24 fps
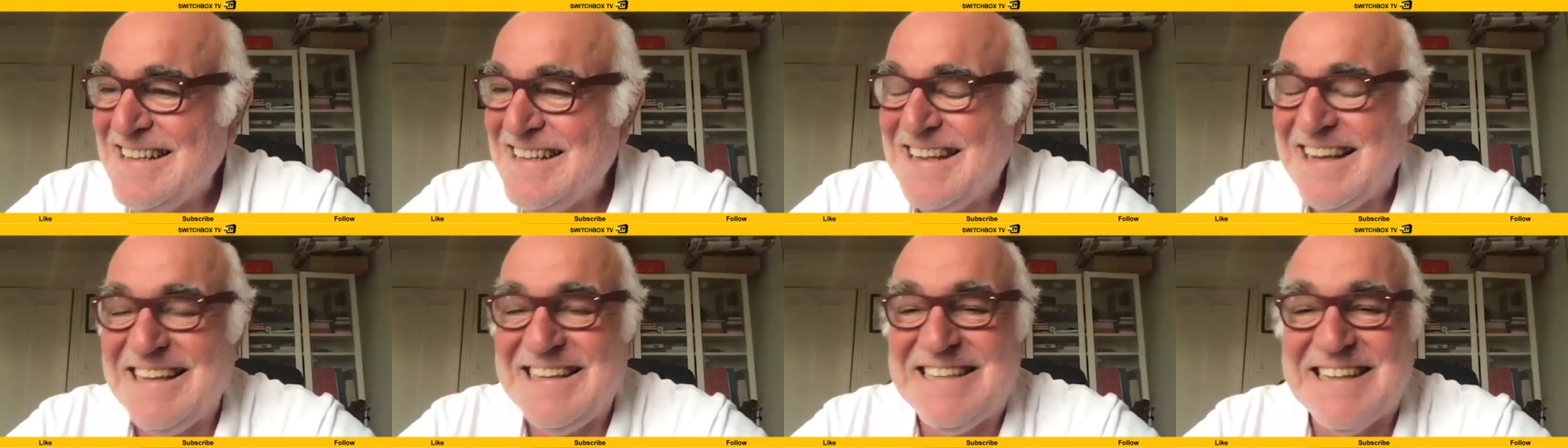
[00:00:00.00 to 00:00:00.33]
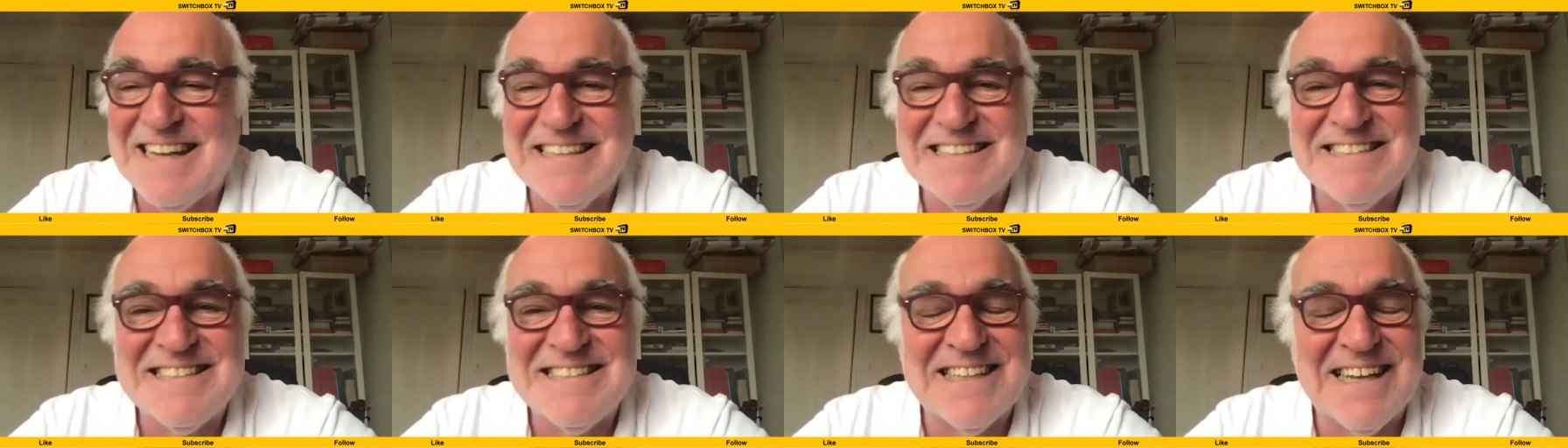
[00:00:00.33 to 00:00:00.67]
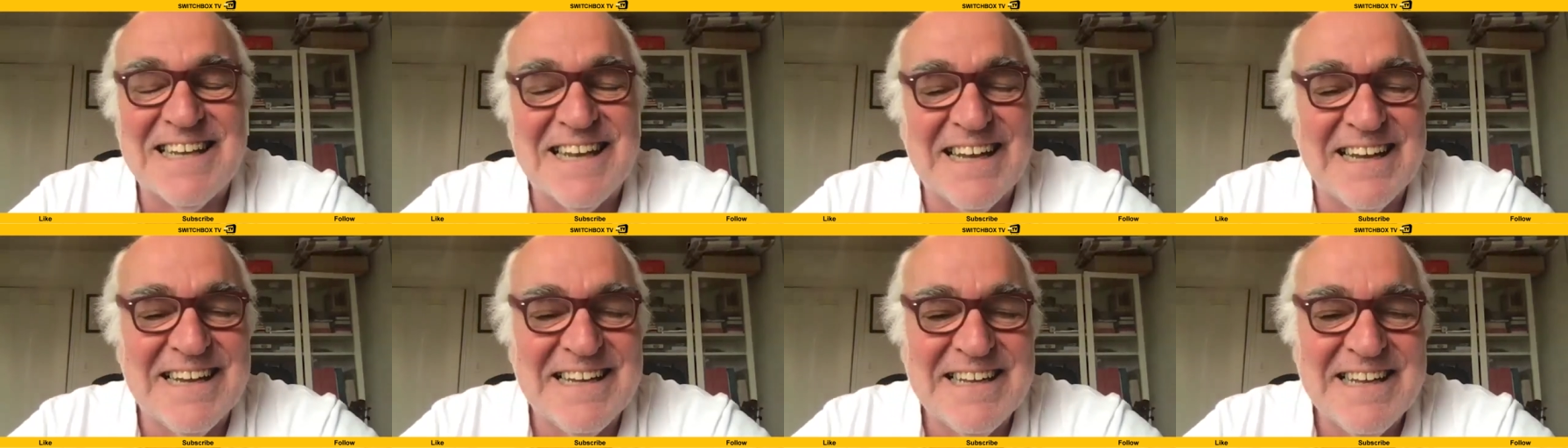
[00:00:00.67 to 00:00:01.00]
He does,
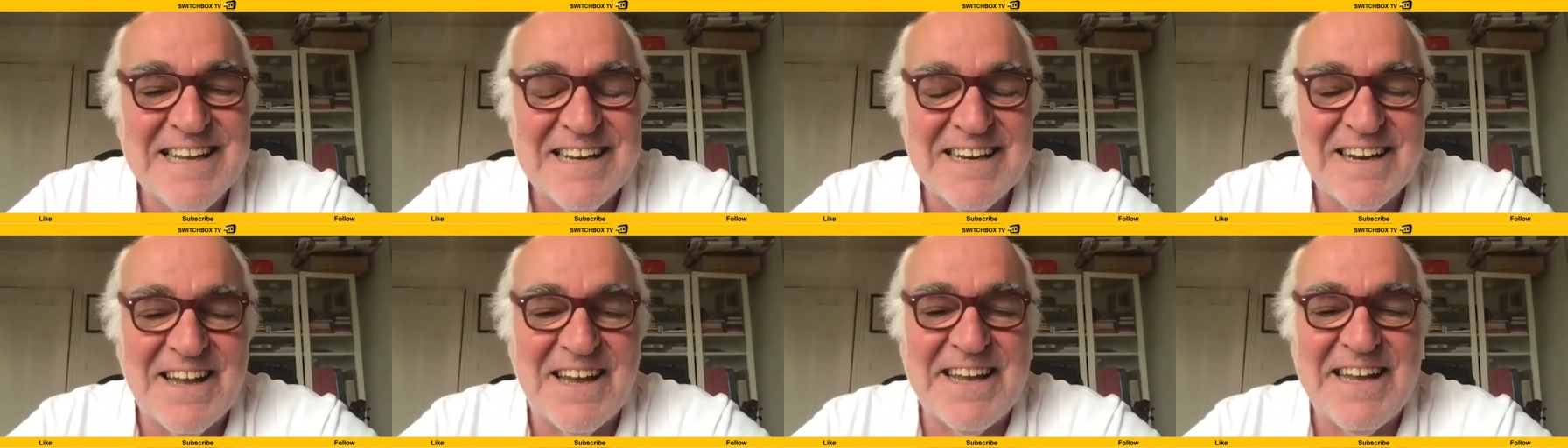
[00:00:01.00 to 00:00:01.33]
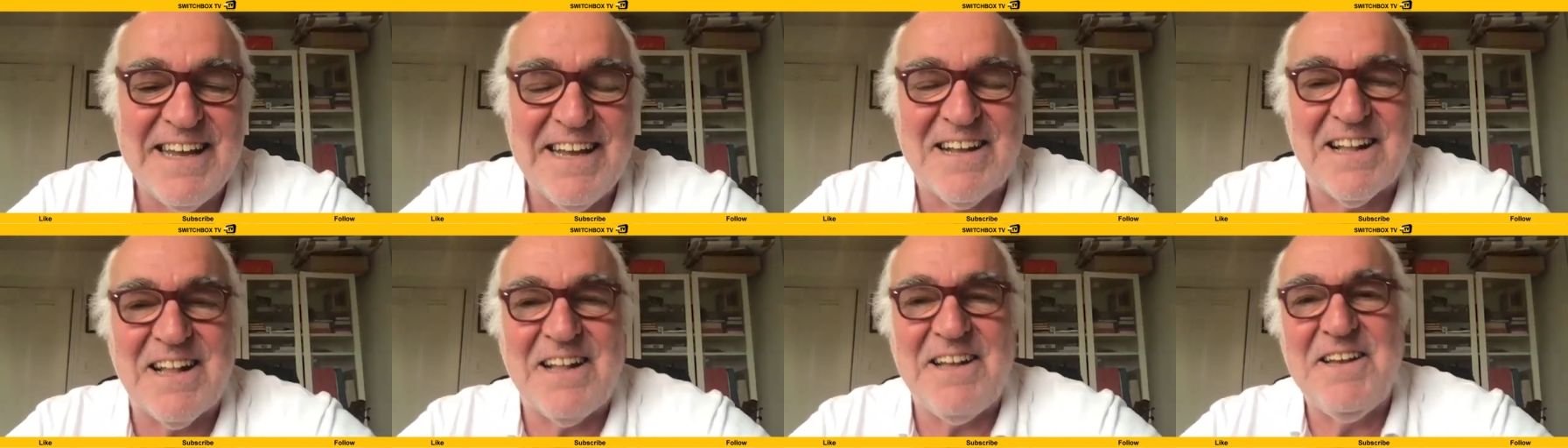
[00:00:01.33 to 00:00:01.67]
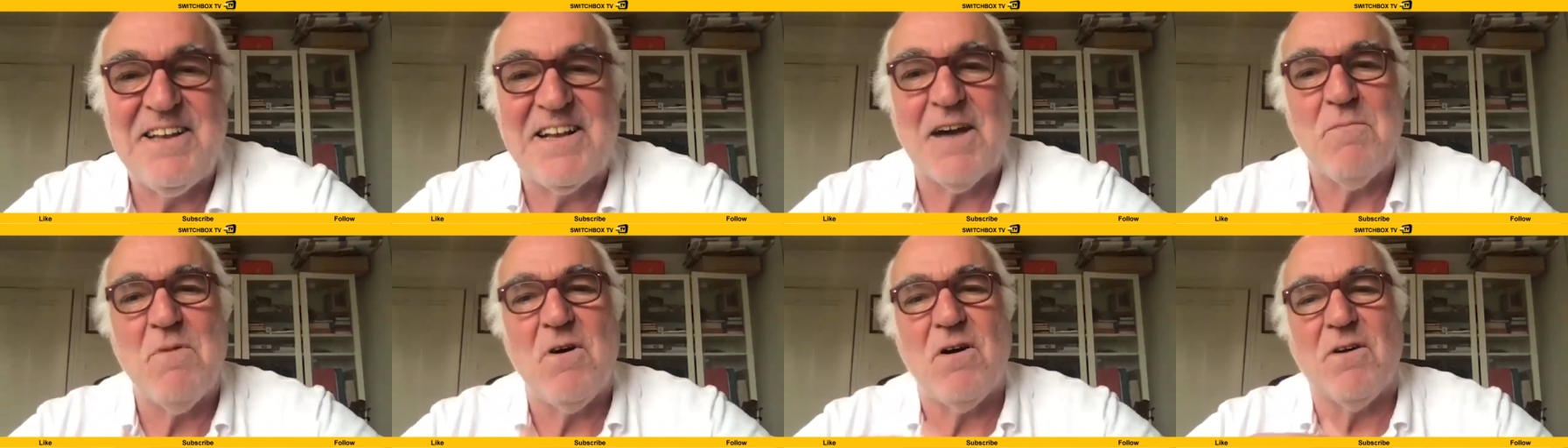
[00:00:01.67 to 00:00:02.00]
like he'd
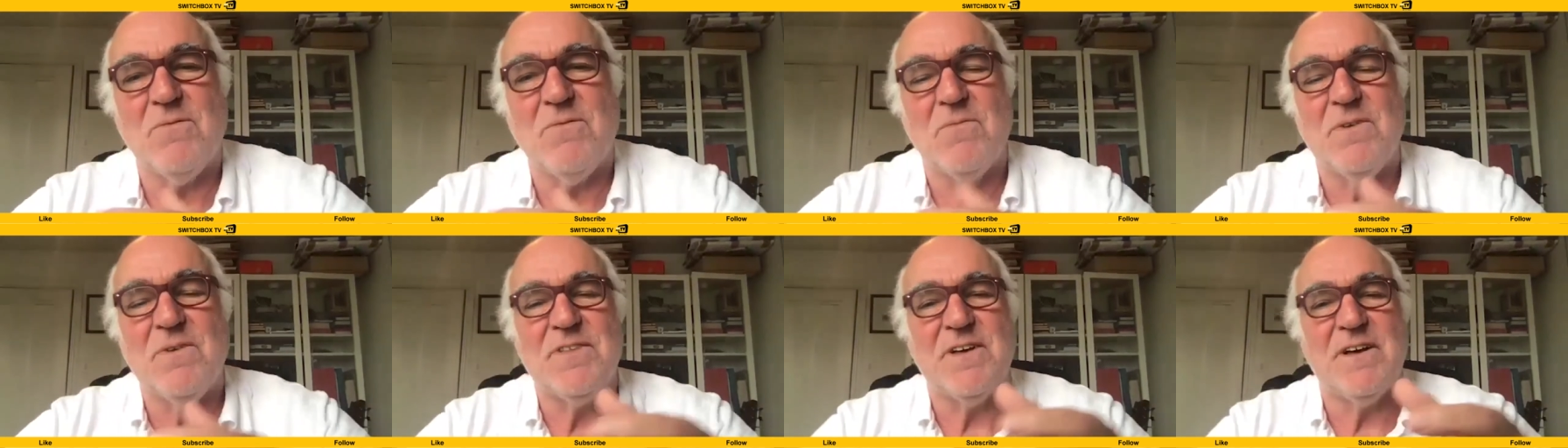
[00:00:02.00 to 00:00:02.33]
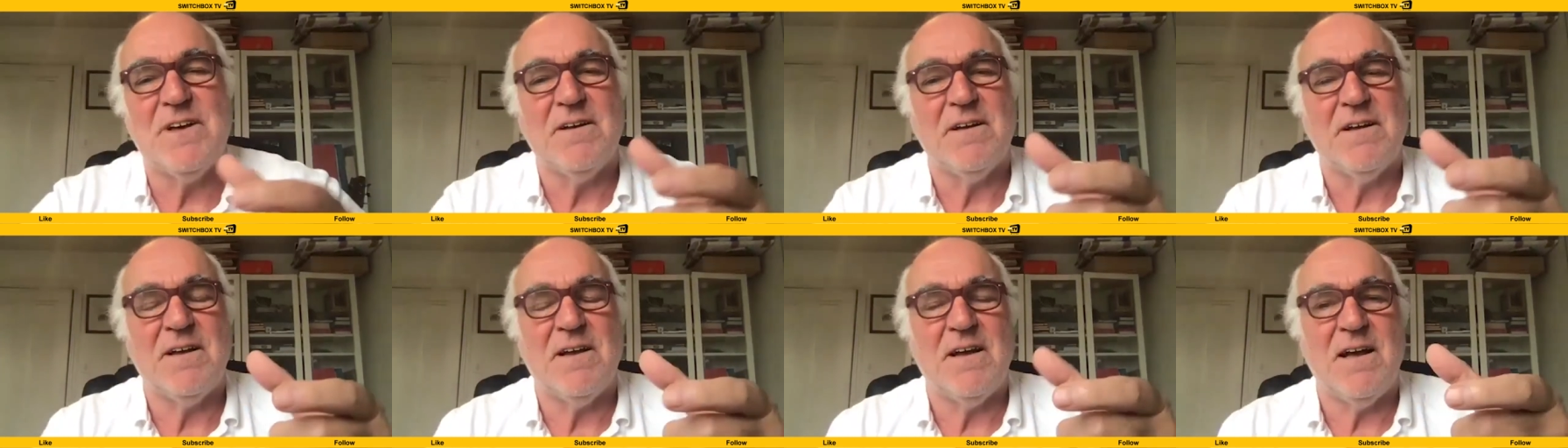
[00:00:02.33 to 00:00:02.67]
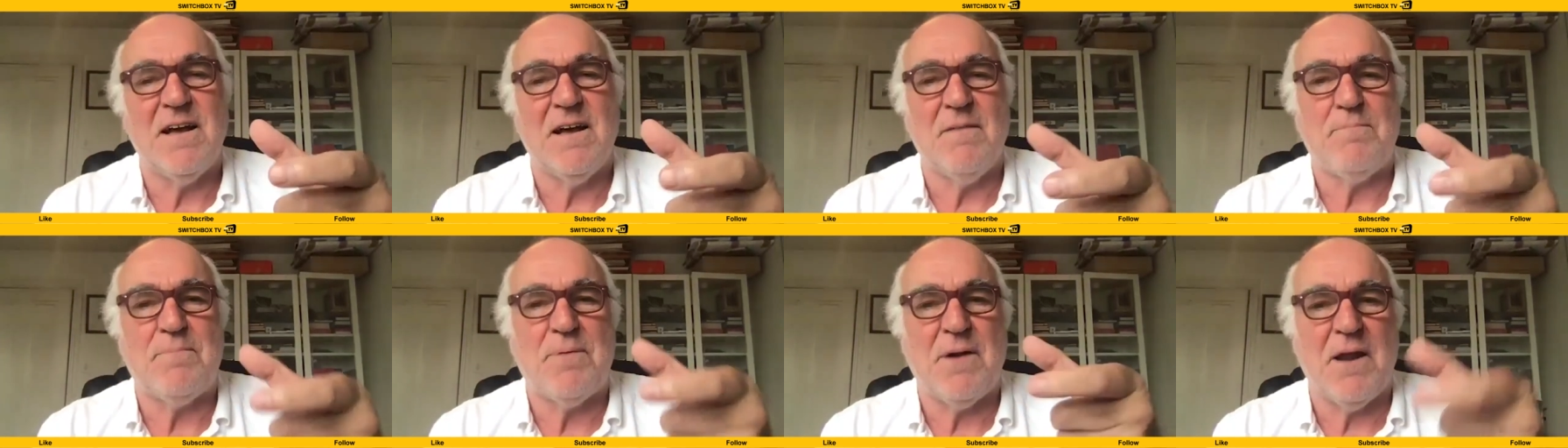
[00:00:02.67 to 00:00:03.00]
come on with a
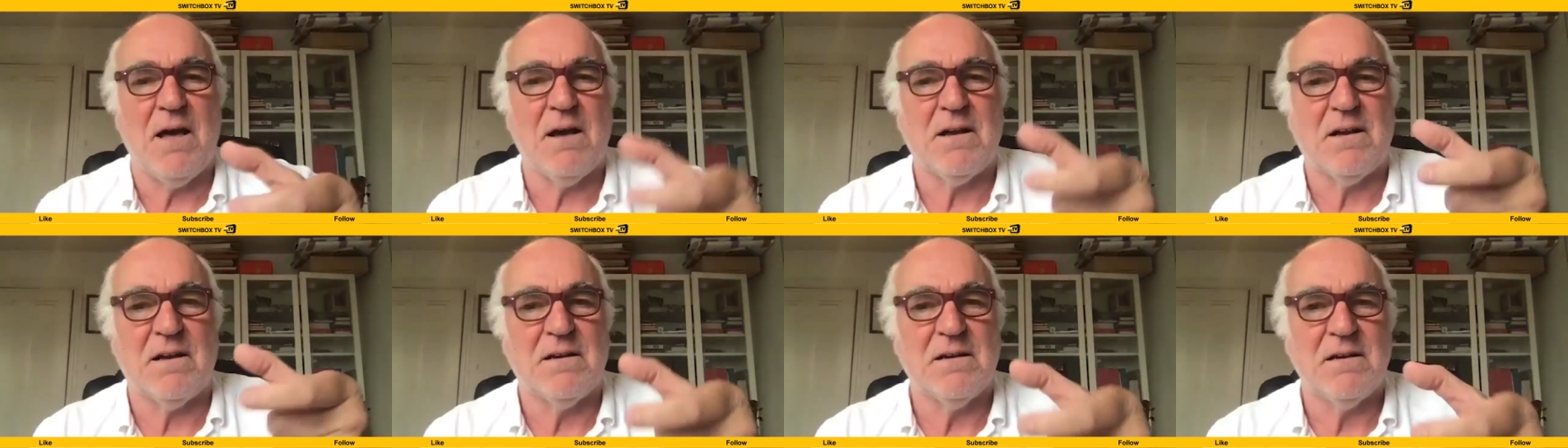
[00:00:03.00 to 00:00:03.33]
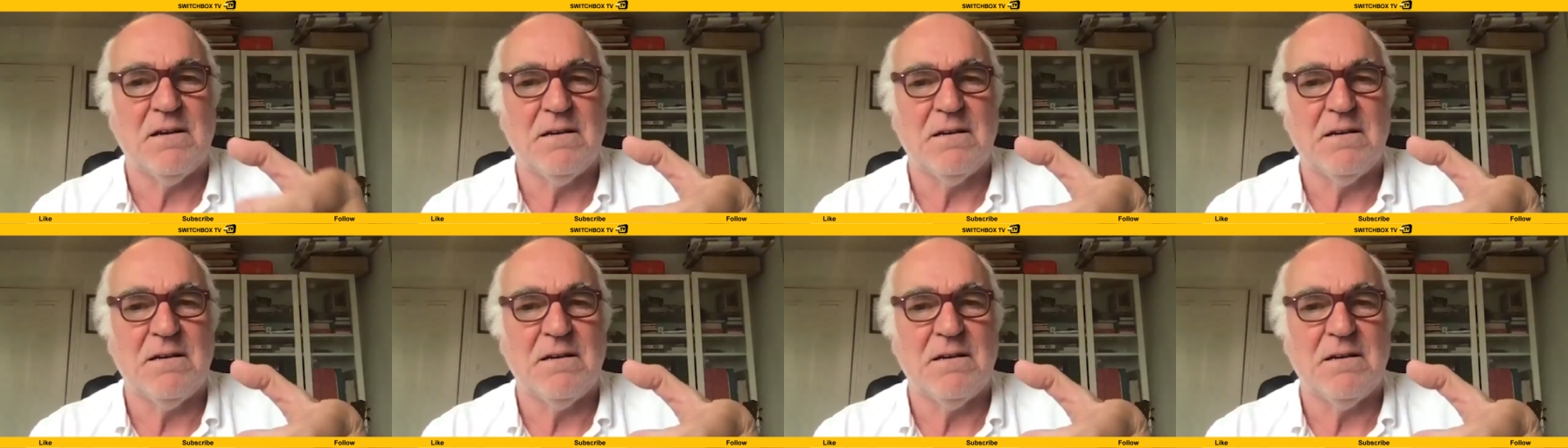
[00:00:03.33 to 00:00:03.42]
plug